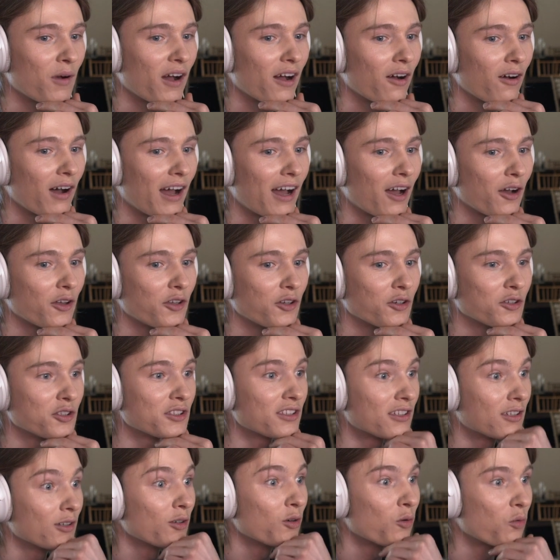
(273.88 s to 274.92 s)
about how you're
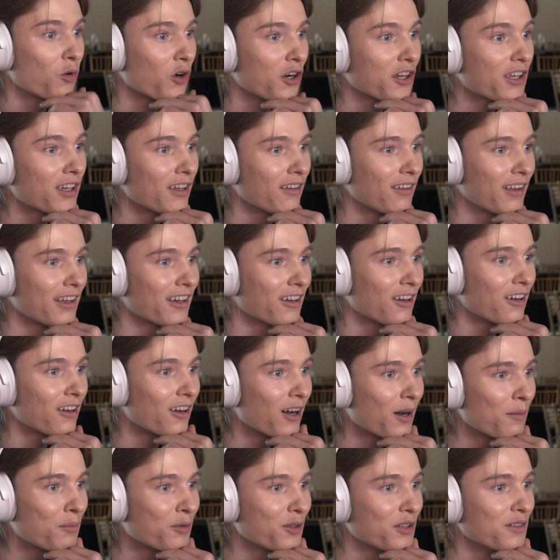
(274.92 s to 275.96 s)
still working like a
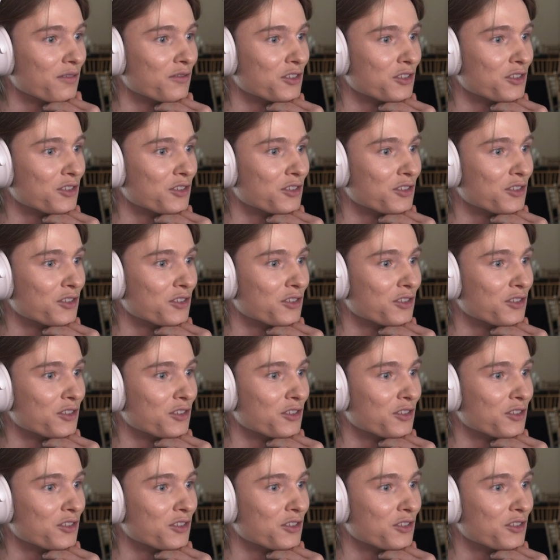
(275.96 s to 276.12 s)
couple